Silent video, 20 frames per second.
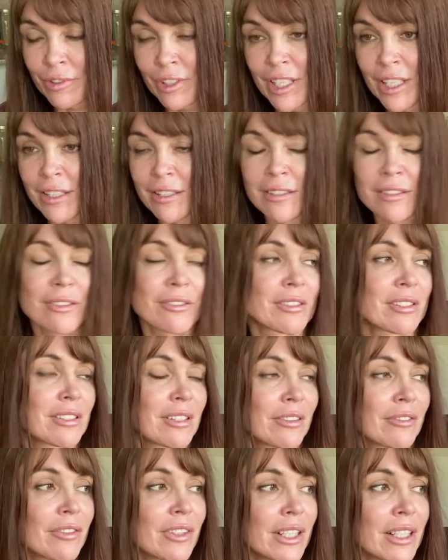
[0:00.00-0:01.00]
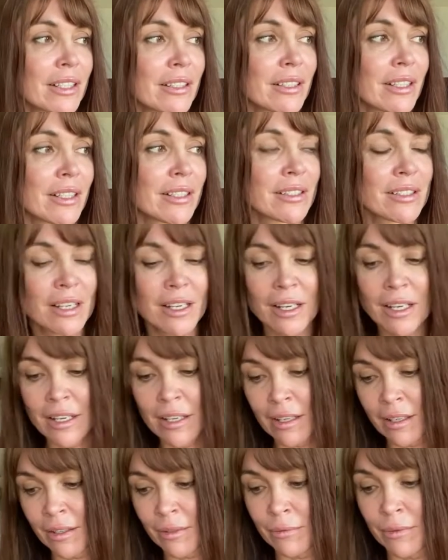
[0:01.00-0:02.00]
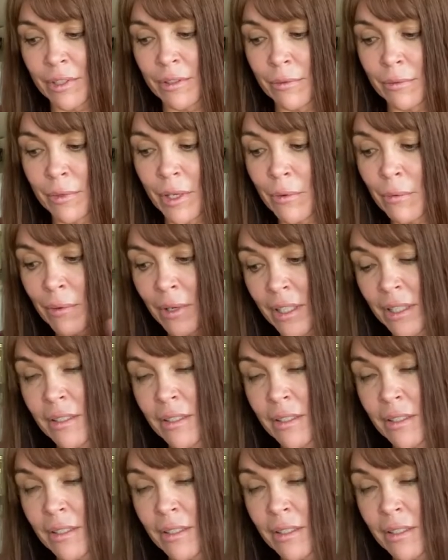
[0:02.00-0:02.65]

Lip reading: to freeze or stuff like that. What we